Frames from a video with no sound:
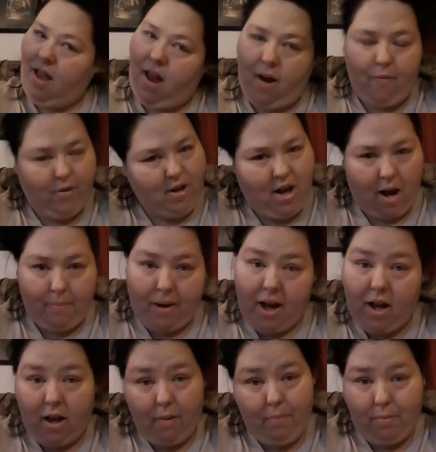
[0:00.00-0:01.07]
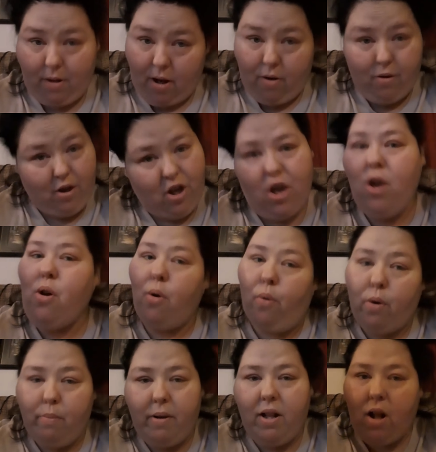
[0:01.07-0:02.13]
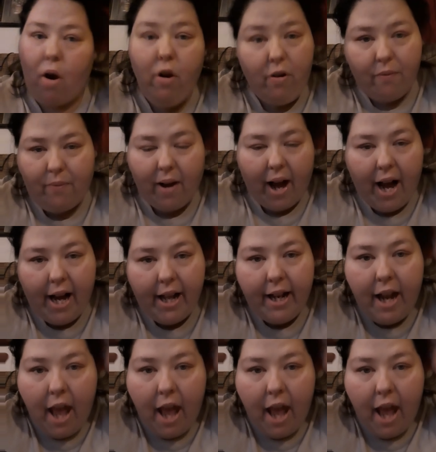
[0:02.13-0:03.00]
Every time I upload, you will be notified.